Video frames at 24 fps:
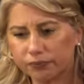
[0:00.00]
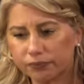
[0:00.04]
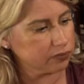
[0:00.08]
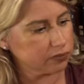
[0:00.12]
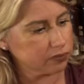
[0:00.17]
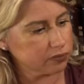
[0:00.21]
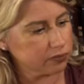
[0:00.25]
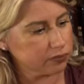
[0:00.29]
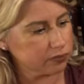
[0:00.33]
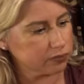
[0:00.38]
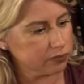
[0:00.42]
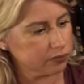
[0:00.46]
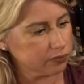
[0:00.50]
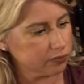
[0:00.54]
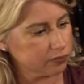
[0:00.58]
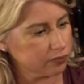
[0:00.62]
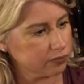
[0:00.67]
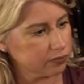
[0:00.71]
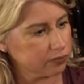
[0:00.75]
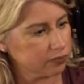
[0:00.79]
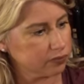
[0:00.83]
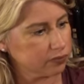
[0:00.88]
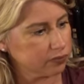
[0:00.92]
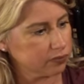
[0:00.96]

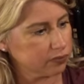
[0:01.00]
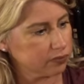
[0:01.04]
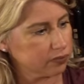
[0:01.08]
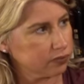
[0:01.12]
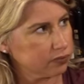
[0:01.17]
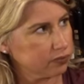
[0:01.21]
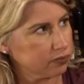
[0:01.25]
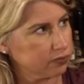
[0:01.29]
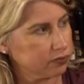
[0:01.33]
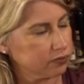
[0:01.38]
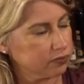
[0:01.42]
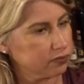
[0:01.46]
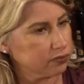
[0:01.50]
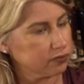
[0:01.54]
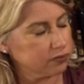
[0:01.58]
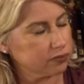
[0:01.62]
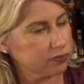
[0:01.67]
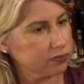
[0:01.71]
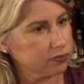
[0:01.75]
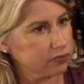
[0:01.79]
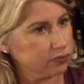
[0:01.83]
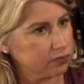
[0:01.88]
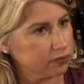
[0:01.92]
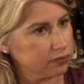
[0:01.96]

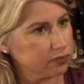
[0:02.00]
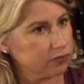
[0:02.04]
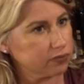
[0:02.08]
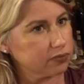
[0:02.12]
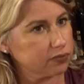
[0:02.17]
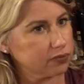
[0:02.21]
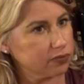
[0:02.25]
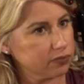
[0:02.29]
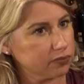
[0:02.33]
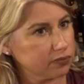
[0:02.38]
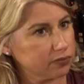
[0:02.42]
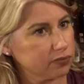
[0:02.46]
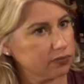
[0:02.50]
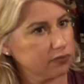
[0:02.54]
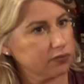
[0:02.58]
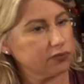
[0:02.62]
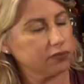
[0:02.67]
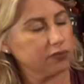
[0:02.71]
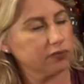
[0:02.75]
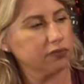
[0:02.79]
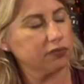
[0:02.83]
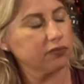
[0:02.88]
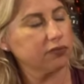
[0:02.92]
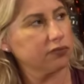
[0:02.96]

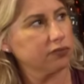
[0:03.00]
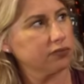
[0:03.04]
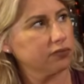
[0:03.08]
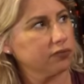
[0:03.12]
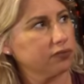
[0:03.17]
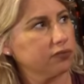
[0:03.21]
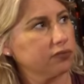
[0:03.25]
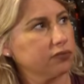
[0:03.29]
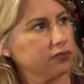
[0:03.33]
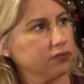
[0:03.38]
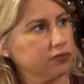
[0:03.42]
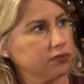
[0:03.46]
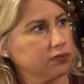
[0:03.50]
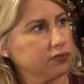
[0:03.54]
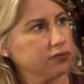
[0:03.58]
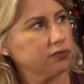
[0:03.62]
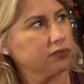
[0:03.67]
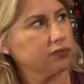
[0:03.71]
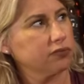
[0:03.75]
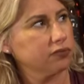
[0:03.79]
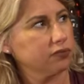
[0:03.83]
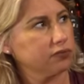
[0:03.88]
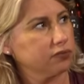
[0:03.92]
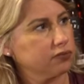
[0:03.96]

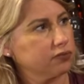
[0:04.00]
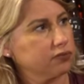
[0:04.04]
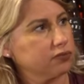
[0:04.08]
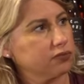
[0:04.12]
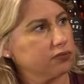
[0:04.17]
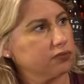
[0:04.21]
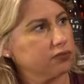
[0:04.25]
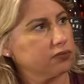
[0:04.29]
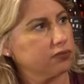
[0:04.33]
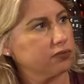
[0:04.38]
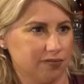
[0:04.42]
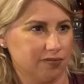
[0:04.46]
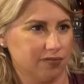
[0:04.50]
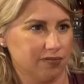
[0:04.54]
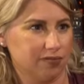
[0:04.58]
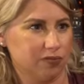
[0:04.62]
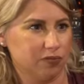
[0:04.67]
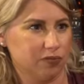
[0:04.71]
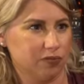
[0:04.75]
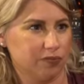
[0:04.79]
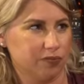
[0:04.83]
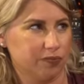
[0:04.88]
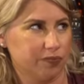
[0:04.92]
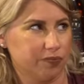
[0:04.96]

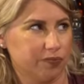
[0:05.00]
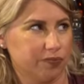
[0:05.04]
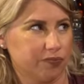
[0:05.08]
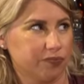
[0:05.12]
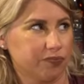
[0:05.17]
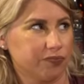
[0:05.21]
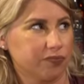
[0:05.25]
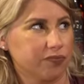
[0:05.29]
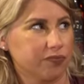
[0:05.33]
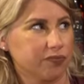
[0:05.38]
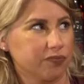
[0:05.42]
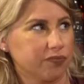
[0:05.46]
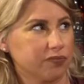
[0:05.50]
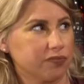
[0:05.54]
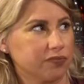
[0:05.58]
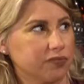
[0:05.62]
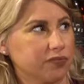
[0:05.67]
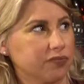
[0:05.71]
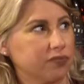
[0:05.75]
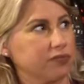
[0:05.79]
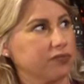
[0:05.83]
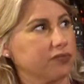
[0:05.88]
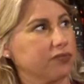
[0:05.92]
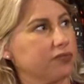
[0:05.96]

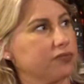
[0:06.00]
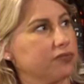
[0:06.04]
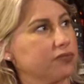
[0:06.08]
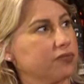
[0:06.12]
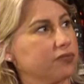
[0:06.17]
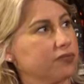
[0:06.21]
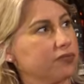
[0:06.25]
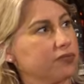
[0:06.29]
(not speaking)